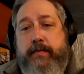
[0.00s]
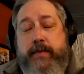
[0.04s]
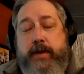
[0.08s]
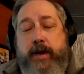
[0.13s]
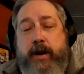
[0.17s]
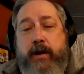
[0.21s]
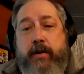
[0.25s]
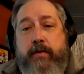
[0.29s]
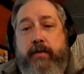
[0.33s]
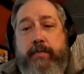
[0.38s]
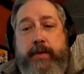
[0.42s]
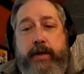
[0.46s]

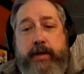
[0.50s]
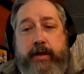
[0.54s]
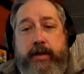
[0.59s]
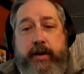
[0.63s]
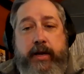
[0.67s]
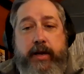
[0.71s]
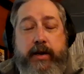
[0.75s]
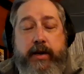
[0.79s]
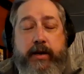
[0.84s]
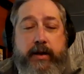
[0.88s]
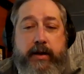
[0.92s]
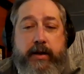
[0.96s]
our
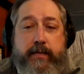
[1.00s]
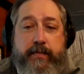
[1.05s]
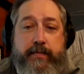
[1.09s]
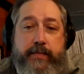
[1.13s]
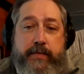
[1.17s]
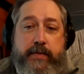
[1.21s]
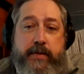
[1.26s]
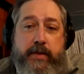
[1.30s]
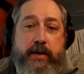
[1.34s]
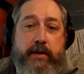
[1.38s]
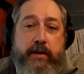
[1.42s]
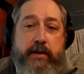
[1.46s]
ability to
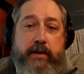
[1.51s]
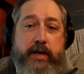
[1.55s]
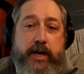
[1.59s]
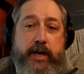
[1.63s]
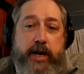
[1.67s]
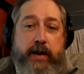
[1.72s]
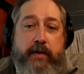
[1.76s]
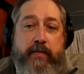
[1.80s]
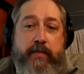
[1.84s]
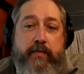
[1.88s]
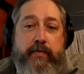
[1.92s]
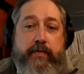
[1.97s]

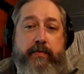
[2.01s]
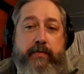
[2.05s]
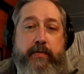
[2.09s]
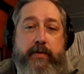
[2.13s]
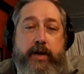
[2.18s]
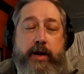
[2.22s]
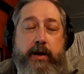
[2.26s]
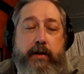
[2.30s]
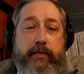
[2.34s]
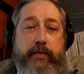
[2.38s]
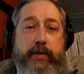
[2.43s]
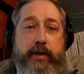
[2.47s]
have
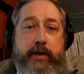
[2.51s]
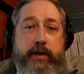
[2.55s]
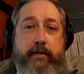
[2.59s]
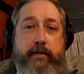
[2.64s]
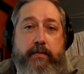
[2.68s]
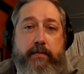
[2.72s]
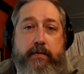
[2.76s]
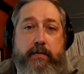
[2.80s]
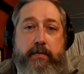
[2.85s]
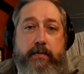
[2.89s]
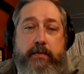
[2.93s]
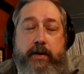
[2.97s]

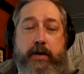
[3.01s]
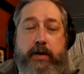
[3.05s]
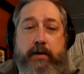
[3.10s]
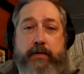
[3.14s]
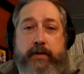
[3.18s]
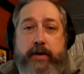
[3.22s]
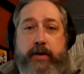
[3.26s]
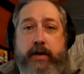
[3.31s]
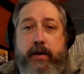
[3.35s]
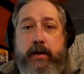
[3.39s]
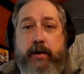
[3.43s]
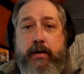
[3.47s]
healthy,
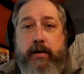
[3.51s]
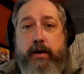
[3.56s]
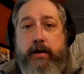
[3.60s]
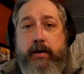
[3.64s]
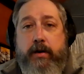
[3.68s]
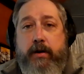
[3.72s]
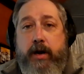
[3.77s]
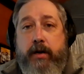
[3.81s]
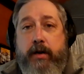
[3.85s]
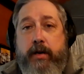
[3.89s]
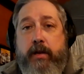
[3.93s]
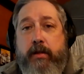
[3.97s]
deer
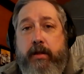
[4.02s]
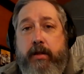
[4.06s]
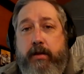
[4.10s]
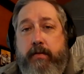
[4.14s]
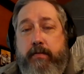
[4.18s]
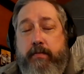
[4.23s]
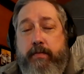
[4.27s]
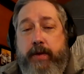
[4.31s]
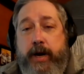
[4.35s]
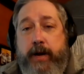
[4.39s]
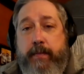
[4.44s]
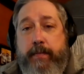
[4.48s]
and
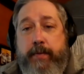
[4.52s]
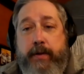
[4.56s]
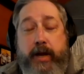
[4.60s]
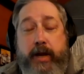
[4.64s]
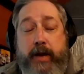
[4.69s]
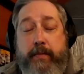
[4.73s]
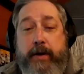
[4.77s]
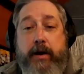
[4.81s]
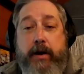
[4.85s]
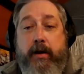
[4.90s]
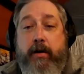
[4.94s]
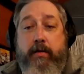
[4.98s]
ungulate
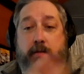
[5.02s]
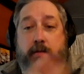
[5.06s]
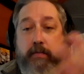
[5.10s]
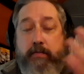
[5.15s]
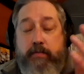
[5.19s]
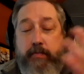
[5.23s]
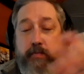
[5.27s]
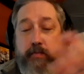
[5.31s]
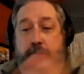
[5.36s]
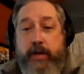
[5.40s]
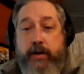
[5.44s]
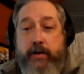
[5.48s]
population.
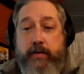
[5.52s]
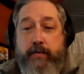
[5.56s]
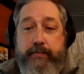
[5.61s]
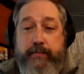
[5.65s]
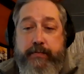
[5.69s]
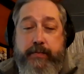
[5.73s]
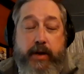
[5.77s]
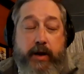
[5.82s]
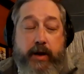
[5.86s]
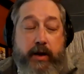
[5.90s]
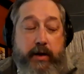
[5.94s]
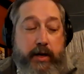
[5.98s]

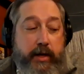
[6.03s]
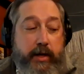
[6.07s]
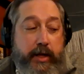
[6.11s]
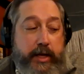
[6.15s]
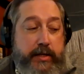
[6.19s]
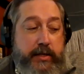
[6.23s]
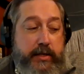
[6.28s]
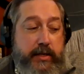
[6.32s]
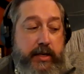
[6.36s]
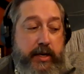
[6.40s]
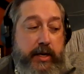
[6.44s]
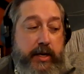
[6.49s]

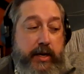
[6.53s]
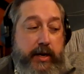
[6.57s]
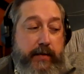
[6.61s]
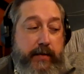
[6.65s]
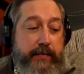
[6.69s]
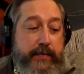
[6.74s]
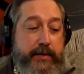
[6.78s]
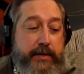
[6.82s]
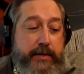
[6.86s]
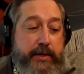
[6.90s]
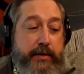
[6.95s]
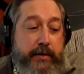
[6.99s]
Ungulates.
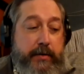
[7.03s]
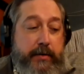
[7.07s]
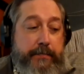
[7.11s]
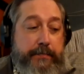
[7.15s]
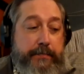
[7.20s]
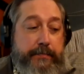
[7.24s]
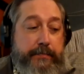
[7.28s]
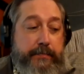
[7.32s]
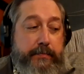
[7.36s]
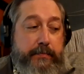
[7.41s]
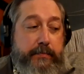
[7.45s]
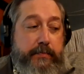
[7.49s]
So,
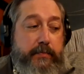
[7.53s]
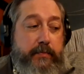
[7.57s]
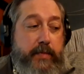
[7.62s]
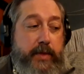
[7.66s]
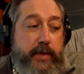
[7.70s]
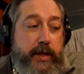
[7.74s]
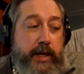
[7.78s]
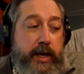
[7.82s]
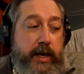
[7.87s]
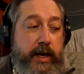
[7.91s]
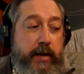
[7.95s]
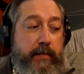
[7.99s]

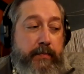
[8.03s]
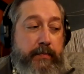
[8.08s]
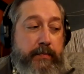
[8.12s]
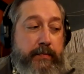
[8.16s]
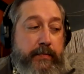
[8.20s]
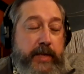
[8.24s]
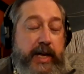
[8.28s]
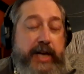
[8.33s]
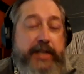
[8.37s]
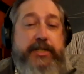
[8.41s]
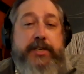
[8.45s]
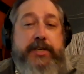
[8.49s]

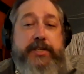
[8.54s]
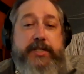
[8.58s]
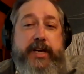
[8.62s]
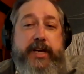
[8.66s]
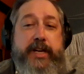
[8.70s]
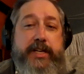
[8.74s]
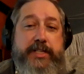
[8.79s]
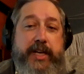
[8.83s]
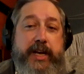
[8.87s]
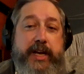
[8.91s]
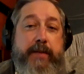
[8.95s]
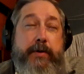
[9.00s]
that's just an
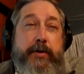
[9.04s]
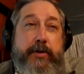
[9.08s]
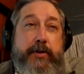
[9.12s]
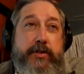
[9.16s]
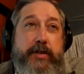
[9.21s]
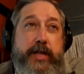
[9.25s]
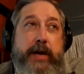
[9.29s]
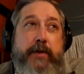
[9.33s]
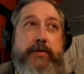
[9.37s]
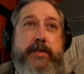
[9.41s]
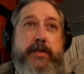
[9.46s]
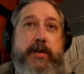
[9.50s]
example.
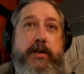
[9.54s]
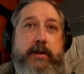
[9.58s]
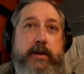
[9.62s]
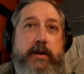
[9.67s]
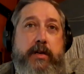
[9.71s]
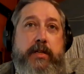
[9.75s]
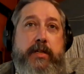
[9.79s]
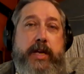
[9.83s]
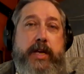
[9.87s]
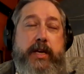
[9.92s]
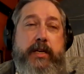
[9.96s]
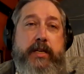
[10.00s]
So that was a
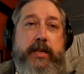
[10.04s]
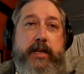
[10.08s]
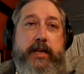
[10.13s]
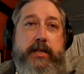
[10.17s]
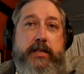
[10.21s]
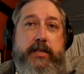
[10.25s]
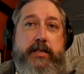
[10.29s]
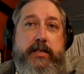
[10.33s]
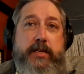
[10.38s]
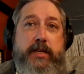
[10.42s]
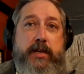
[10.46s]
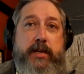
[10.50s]
good thing
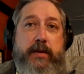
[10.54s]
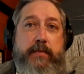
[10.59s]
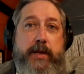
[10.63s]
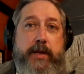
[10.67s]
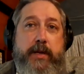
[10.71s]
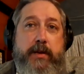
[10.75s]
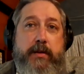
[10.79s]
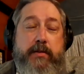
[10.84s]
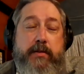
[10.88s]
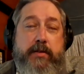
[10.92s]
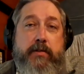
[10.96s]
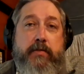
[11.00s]
that
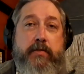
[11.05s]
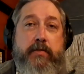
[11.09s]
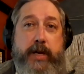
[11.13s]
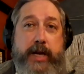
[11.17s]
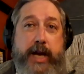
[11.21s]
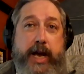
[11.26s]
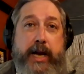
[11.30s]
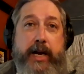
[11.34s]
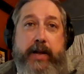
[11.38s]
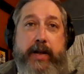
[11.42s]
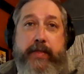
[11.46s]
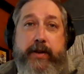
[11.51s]
so we
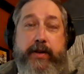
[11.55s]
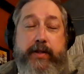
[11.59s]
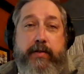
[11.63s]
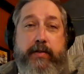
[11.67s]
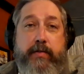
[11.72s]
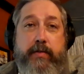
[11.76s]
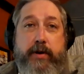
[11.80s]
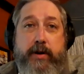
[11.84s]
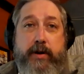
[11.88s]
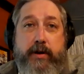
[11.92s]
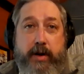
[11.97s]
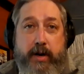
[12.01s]
got in there.
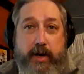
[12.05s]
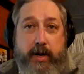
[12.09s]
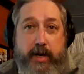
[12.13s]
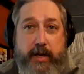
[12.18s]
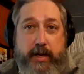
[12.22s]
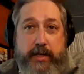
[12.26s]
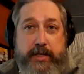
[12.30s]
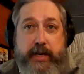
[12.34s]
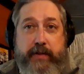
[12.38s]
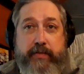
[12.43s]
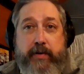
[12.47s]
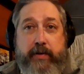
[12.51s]
There were
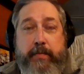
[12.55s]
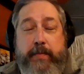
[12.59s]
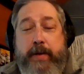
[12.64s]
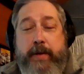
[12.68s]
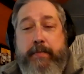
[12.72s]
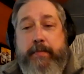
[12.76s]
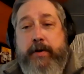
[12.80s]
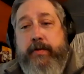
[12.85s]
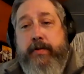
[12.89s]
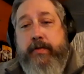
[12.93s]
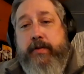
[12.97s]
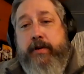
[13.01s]
several
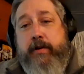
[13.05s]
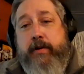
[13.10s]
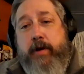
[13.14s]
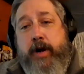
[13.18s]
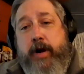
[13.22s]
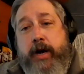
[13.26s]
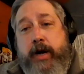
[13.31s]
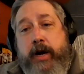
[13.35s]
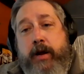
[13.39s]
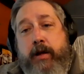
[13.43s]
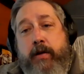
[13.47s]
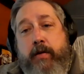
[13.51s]
members in
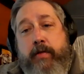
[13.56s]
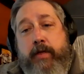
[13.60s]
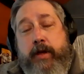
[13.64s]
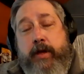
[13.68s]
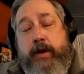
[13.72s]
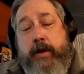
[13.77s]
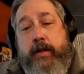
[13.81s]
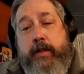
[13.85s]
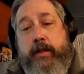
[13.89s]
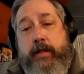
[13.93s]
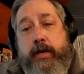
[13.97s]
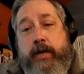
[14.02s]
Ohio
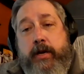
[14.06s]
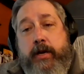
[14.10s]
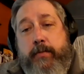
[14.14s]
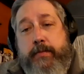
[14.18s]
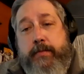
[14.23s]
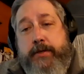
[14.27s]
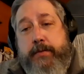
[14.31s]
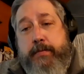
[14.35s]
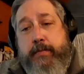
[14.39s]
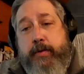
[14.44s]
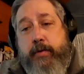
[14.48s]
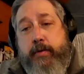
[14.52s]
that
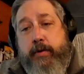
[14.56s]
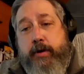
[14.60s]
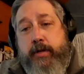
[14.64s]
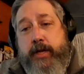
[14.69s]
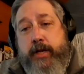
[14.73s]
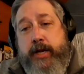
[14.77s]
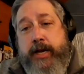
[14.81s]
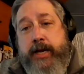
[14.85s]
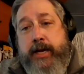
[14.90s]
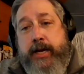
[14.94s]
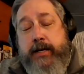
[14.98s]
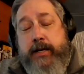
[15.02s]
helped support
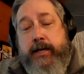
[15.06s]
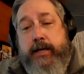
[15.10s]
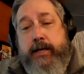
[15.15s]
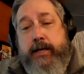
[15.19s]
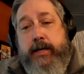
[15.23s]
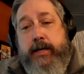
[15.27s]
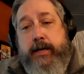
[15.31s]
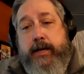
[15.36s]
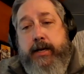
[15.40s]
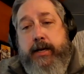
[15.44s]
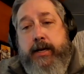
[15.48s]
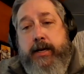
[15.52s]
that.
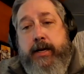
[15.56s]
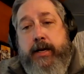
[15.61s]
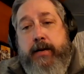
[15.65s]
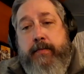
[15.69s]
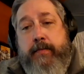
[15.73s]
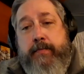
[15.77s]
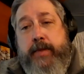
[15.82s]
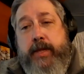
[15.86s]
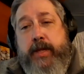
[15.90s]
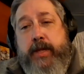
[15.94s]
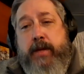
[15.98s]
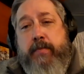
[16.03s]

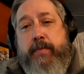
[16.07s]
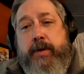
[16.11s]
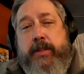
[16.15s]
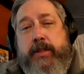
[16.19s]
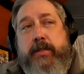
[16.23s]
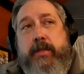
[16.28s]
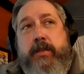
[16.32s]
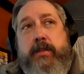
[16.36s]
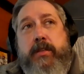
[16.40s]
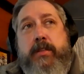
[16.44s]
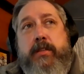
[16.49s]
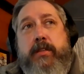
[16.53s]

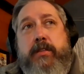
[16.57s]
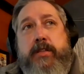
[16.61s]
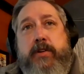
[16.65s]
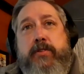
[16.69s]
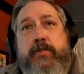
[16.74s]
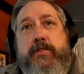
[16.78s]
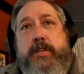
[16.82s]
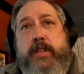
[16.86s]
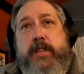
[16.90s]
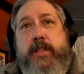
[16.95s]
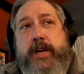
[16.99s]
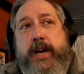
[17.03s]
But
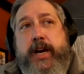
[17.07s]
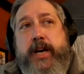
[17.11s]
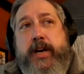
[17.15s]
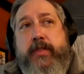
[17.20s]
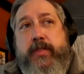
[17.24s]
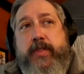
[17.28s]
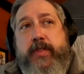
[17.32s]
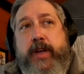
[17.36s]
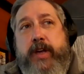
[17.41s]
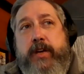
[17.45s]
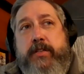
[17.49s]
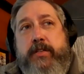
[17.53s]
those are the kind
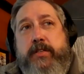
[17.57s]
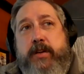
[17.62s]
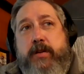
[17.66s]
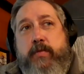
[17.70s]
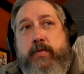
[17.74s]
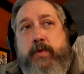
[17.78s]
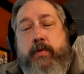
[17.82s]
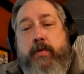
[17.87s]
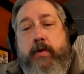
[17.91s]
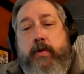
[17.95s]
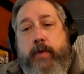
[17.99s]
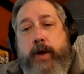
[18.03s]
of things that
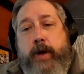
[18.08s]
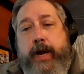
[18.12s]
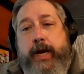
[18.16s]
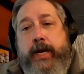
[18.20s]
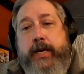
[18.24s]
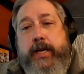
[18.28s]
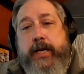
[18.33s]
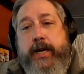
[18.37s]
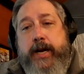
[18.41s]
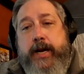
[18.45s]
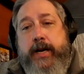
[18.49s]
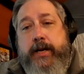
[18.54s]
we were
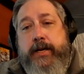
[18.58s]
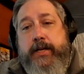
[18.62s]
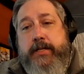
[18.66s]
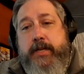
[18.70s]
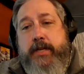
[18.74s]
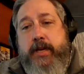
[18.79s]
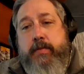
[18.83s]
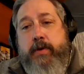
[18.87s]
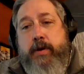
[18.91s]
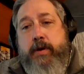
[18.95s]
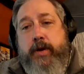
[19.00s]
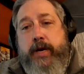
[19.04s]
waiting on to
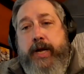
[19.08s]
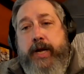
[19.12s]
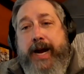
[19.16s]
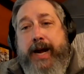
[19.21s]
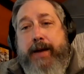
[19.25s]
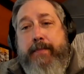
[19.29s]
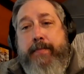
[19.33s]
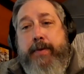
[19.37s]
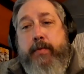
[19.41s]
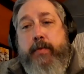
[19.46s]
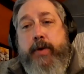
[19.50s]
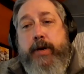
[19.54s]
see what would
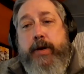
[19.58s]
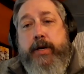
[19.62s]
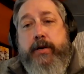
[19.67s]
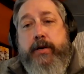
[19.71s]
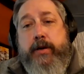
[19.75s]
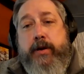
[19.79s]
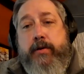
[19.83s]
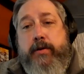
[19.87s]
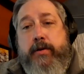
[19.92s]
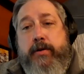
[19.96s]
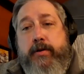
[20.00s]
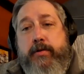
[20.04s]
happen. We didn't
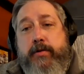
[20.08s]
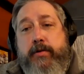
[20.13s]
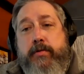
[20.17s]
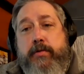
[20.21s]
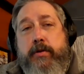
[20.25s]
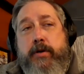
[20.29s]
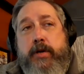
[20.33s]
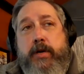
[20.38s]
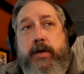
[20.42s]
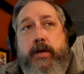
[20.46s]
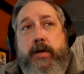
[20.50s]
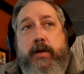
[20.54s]
know
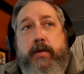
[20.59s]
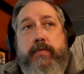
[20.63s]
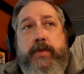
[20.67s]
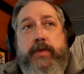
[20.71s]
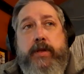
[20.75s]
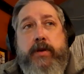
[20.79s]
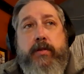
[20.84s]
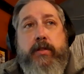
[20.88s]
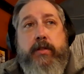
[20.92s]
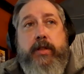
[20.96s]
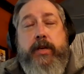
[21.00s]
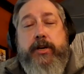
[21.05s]
who,
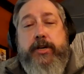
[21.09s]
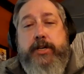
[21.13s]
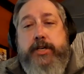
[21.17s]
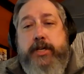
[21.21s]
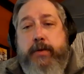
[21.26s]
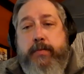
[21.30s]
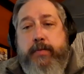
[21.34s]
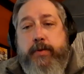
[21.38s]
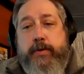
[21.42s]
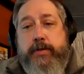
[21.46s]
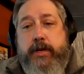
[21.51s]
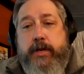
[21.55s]

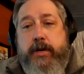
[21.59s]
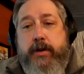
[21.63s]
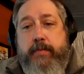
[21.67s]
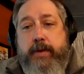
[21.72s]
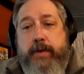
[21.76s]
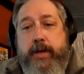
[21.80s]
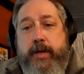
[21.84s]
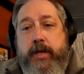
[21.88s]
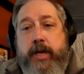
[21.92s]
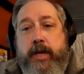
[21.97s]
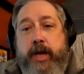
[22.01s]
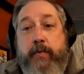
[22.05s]
leadership was going to
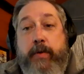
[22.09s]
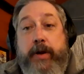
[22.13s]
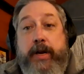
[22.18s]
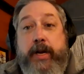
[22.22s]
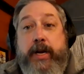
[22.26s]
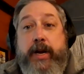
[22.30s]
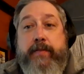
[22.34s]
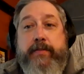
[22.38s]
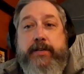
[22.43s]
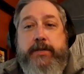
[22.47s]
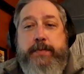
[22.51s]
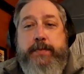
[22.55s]
be yet. We
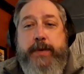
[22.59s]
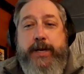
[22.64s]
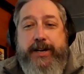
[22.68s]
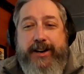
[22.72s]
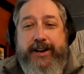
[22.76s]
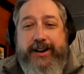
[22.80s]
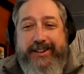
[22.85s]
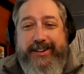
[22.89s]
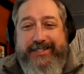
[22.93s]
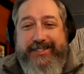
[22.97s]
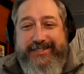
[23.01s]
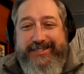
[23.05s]
didn't have a
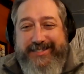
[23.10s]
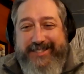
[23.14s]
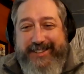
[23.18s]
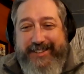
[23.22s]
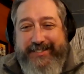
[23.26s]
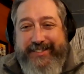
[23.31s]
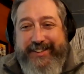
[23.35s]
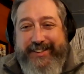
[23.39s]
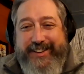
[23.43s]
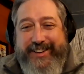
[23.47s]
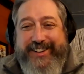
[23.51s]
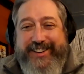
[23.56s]
speaker
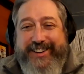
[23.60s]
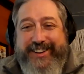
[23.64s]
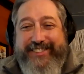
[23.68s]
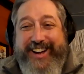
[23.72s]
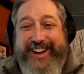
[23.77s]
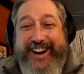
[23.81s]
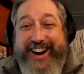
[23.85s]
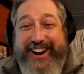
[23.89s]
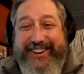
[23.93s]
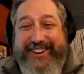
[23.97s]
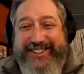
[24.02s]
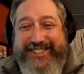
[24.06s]
of the
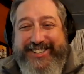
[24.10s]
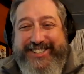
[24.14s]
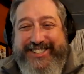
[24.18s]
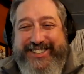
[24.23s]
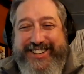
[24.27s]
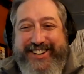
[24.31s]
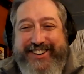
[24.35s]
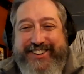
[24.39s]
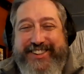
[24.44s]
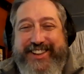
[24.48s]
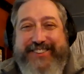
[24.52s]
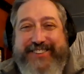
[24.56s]
House.
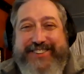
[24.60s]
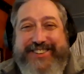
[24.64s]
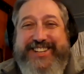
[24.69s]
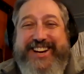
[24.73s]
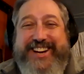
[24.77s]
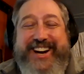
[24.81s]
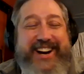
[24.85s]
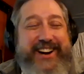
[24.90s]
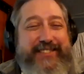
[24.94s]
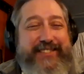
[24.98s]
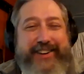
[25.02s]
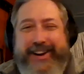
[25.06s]
That was
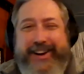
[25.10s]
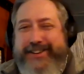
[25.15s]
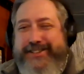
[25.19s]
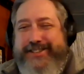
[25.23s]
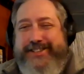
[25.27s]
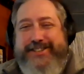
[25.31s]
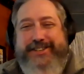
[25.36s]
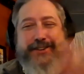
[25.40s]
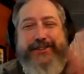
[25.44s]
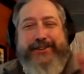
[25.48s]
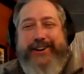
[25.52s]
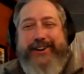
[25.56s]
kind of a
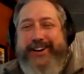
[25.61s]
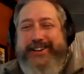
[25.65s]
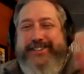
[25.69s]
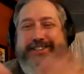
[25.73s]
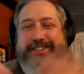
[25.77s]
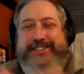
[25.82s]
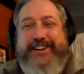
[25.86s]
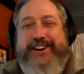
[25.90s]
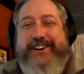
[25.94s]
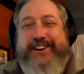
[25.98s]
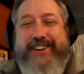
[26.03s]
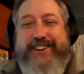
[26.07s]
historic,
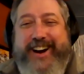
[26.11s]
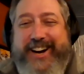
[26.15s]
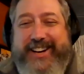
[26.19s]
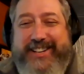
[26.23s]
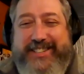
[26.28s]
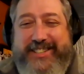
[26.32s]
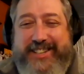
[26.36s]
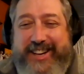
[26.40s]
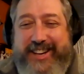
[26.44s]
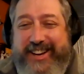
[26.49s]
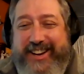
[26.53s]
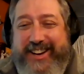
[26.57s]
just
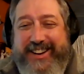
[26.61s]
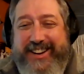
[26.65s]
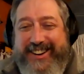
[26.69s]
crazy